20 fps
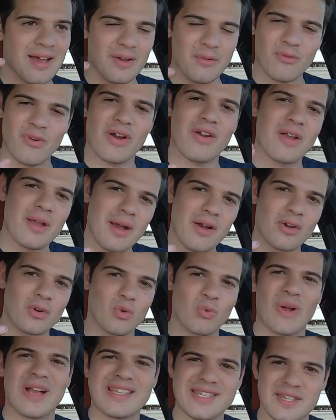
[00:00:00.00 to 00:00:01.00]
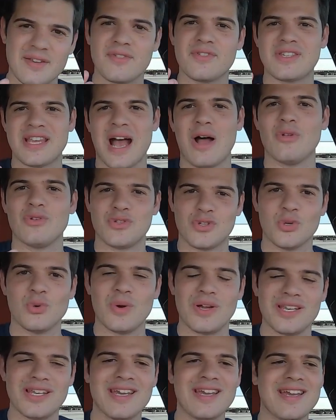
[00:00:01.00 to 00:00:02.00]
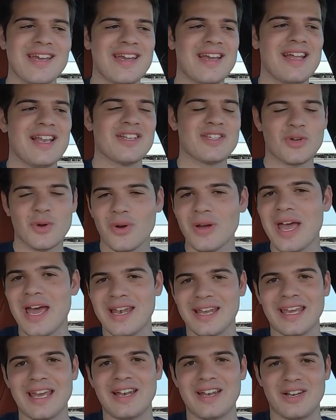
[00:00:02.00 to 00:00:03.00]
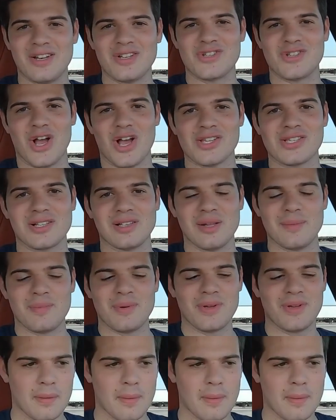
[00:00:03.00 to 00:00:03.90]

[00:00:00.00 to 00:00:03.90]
a very aggressive sound to it. Let's go ahead and get an exhaust clip.